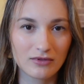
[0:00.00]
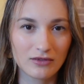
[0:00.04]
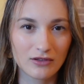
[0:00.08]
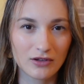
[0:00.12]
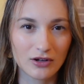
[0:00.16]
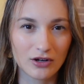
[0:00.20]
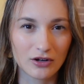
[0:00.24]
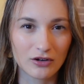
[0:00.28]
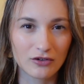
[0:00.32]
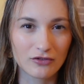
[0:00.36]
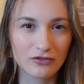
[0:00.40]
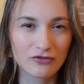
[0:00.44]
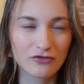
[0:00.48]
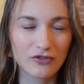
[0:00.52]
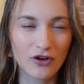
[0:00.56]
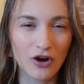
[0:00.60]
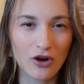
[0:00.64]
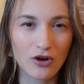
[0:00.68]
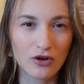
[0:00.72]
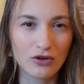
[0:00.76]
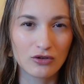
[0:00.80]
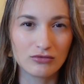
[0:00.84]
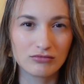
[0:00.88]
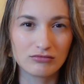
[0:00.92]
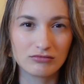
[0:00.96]
or
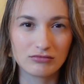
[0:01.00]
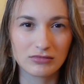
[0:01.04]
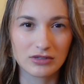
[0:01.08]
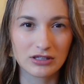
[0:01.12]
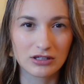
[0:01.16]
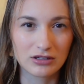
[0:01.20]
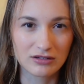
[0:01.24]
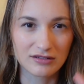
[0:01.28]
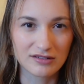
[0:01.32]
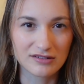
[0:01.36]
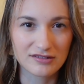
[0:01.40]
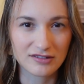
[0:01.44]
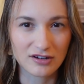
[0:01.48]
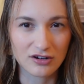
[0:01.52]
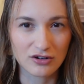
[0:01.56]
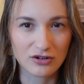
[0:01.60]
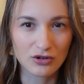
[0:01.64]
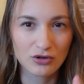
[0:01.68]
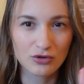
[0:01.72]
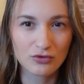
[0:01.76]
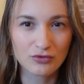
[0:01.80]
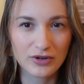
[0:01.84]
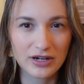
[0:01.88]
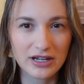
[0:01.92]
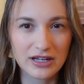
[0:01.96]
foam little
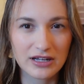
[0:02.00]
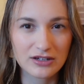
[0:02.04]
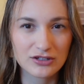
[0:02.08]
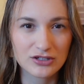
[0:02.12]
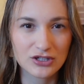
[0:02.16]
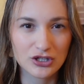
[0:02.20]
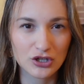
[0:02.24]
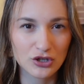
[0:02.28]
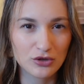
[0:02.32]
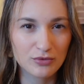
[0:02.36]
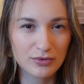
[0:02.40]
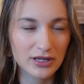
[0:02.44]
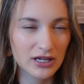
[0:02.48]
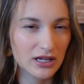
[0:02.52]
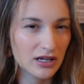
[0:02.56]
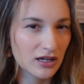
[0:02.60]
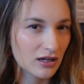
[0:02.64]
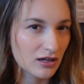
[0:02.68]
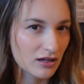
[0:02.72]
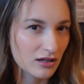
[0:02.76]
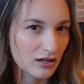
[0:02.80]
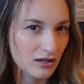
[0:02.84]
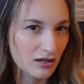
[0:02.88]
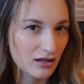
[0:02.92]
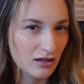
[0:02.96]
circle ring
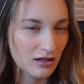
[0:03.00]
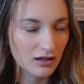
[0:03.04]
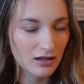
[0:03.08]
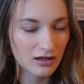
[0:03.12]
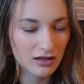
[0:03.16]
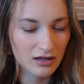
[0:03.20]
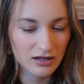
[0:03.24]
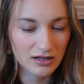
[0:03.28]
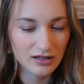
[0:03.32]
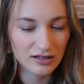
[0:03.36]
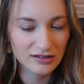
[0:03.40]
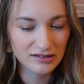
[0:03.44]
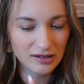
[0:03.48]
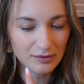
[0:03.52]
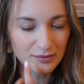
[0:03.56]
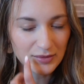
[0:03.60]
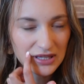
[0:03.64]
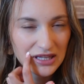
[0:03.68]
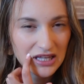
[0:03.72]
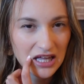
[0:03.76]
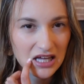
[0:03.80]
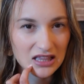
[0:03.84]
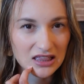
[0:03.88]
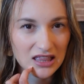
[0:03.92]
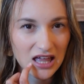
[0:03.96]
tubing, something
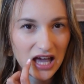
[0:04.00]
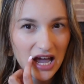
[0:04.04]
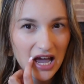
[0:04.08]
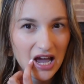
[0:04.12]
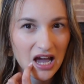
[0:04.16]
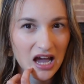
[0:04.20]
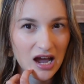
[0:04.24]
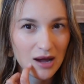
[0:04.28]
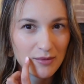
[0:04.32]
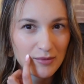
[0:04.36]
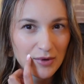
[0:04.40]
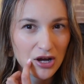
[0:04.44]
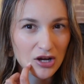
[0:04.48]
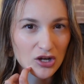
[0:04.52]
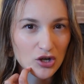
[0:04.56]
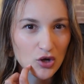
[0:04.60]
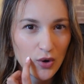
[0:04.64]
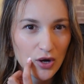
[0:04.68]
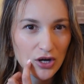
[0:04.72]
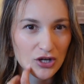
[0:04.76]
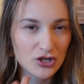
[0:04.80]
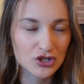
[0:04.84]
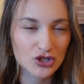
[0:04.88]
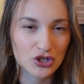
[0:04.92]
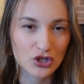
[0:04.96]
like that. I'm not
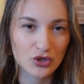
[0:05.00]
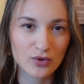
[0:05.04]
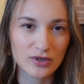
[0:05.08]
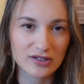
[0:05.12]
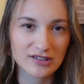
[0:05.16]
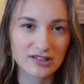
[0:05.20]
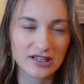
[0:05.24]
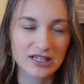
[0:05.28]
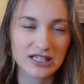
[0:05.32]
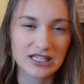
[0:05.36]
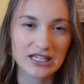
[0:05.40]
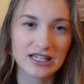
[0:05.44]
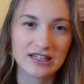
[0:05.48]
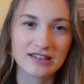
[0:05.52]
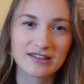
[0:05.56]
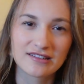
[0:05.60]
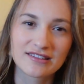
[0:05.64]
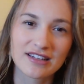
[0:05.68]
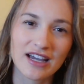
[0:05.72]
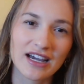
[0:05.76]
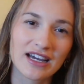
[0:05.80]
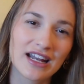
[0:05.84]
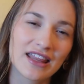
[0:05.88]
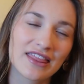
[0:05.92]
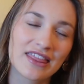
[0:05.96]
quite sure what's on the
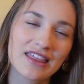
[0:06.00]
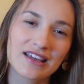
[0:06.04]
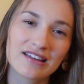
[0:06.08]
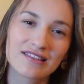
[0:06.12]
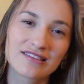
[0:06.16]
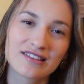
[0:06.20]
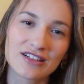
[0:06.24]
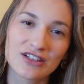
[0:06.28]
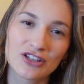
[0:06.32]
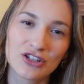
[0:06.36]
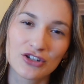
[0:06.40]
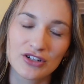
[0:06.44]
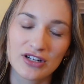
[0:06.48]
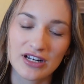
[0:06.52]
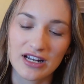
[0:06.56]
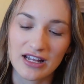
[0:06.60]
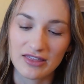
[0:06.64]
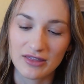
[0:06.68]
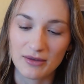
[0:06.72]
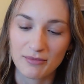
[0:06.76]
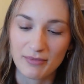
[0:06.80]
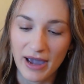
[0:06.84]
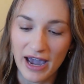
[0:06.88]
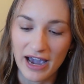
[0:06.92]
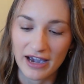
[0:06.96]
inside. I think it's included in
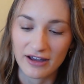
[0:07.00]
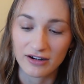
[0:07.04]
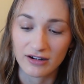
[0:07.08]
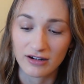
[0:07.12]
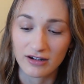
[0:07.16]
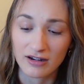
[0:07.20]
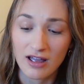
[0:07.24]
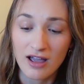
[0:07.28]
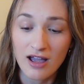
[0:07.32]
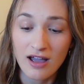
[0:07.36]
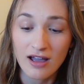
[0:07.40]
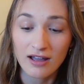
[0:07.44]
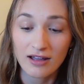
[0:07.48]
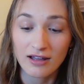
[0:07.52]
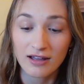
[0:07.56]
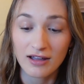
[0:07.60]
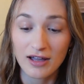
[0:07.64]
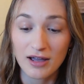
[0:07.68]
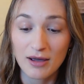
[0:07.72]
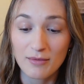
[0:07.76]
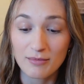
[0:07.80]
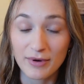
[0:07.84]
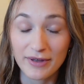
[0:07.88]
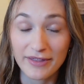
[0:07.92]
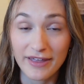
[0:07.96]
the pattern,
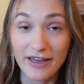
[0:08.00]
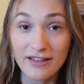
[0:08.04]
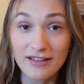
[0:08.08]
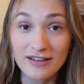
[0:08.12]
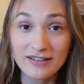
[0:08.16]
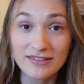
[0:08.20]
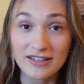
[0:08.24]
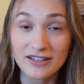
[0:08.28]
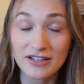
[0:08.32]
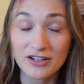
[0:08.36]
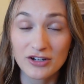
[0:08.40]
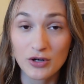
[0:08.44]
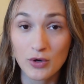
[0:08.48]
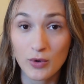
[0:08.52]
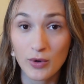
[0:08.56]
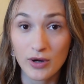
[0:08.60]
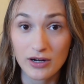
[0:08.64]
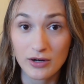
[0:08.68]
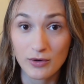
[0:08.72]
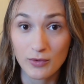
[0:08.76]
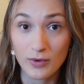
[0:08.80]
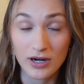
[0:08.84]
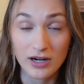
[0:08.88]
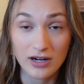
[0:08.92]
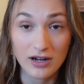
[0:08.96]
but that looks like a quick
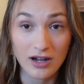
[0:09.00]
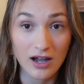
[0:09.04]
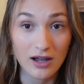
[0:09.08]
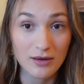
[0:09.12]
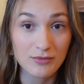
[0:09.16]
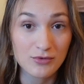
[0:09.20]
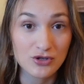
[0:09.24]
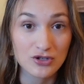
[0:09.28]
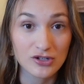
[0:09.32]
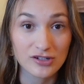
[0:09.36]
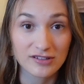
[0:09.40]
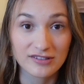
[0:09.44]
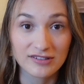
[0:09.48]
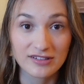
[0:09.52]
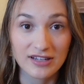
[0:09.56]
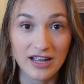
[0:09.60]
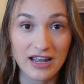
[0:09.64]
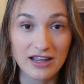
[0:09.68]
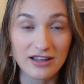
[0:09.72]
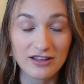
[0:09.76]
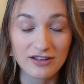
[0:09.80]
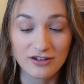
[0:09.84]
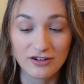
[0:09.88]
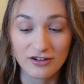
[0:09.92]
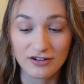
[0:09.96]
workup. You just
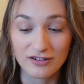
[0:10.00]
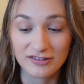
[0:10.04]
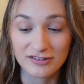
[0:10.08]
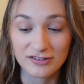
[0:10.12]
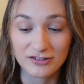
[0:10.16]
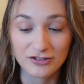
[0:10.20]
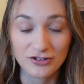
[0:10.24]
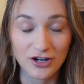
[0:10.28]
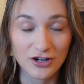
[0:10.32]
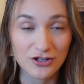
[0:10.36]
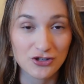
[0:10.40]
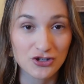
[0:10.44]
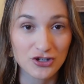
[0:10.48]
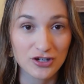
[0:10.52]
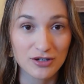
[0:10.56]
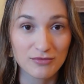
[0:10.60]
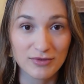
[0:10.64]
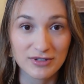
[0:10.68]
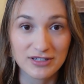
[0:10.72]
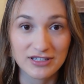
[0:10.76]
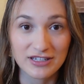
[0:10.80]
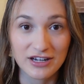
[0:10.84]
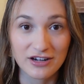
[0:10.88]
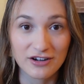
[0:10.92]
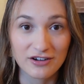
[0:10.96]
take your scrunchie
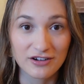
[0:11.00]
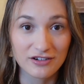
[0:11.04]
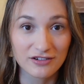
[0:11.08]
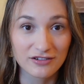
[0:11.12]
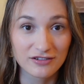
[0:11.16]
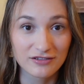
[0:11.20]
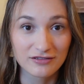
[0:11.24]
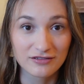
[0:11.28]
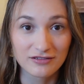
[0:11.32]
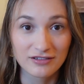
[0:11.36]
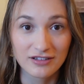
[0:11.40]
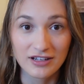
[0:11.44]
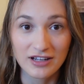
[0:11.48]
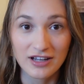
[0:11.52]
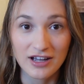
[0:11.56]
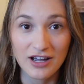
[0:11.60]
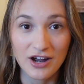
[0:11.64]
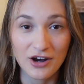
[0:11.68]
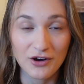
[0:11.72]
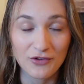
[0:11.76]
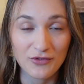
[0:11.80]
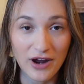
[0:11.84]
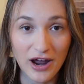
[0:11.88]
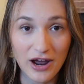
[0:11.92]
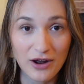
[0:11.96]
material
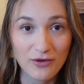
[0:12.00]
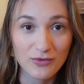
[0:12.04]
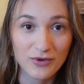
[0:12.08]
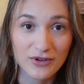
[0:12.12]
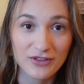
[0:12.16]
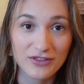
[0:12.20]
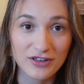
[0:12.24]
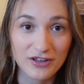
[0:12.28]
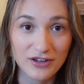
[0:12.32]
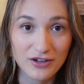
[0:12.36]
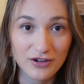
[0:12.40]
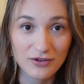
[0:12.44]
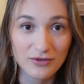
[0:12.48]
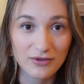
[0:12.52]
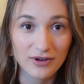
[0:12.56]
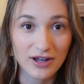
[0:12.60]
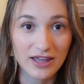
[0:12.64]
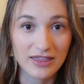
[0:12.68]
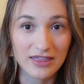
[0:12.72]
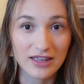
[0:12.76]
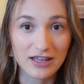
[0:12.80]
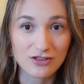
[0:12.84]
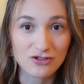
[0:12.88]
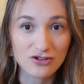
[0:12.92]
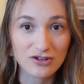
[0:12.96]
around with you
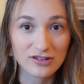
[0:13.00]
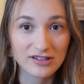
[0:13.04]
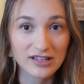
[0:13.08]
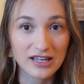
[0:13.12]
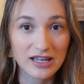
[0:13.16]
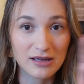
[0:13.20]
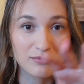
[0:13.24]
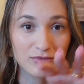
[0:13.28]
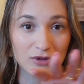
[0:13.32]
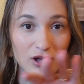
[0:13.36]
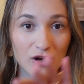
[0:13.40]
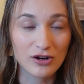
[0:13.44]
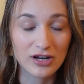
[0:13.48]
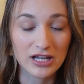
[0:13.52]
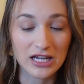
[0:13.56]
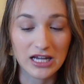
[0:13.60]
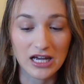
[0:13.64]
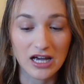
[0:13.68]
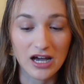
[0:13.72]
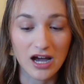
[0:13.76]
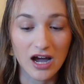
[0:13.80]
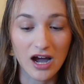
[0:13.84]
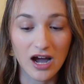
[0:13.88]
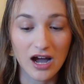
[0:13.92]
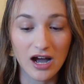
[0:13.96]
and then just keep loading
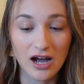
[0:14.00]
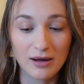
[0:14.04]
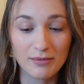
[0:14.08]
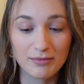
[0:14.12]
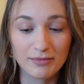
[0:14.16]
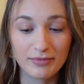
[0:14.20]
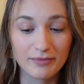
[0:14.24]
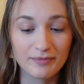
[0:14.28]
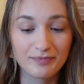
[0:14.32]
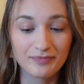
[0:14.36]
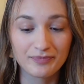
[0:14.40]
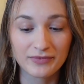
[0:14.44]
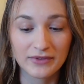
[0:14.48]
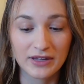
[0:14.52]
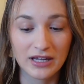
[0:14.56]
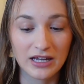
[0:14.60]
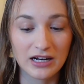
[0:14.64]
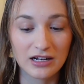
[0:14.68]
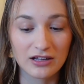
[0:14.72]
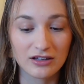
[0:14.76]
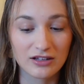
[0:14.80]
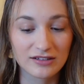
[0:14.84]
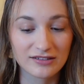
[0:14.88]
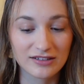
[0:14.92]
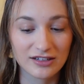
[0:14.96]
it up. And
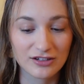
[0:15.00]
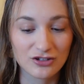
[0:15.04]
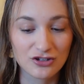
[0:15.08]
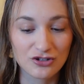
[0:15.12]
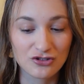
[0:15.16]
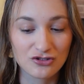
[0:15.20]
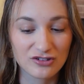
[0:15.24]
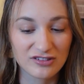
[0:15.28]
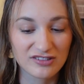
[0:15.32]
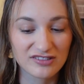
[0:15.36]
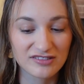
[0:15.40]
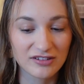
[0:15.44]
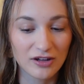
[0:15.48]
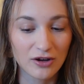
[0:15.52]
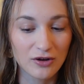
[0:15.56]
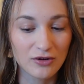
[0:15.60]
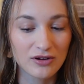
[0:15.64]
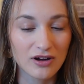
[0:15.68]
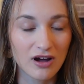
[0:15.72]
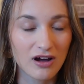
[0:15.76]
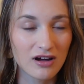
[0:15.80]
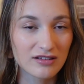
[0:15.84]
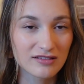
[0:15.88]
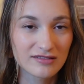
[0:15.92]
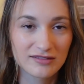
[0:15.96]
it looks like she just sewed
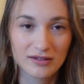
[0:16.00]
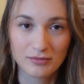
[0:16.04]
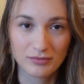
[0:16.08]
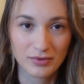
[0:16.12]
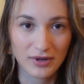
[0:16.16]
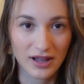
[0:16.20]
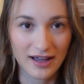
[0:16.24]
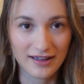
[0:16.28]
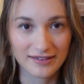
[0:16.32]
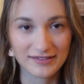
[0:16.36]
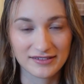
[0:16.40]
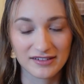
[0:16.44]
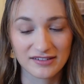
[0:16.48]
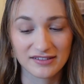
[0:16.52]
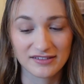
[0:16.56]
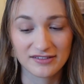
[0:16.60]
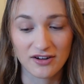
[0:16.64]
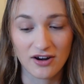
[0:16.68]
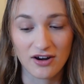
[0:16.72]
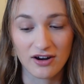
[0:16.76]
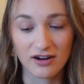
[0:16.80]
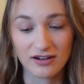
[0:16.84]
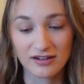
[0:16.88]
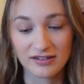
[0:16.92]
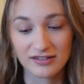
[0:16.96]
on some plastic
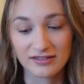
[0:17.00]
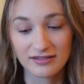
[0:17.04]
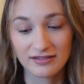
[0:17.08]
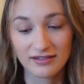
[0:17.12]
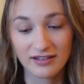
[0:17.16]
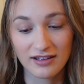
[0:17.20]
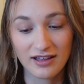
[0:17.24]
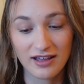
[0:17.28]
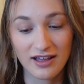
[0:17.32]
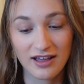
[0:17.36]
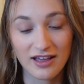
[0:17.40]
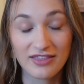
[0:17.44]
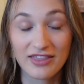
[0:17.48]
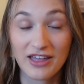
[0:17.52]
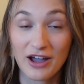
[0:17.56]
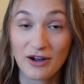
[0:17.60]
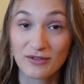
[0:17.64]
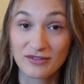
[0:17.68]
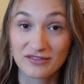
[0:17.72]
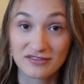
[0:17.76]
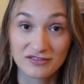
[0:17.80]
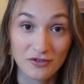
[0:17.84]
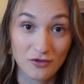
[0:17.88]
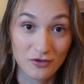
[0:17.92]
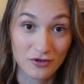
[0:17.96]
stars. That
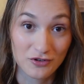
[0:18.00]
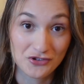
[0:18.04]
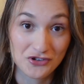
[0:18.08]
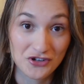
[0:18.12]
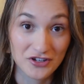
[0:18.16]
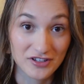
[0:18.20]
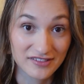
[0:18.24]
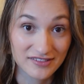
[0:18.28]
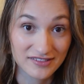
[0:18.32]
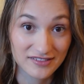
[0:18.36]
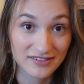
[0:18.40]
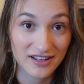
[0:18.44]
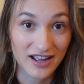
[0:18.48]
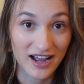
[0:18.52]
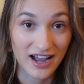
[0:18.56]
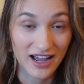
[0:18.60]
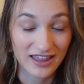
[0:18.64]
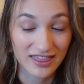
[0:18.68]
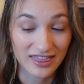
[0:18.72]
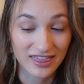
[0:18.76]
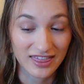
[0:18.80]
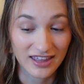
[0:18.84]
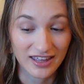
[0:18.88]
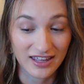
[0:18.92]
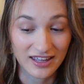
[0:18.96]
one's gorgeous. I
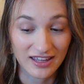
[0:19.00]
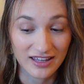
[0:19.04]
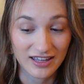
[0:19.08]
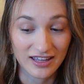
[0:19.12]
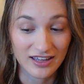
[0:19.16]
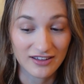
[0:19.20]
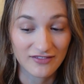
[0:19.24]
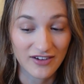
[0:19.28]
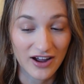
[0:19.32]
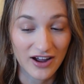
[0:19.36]
think if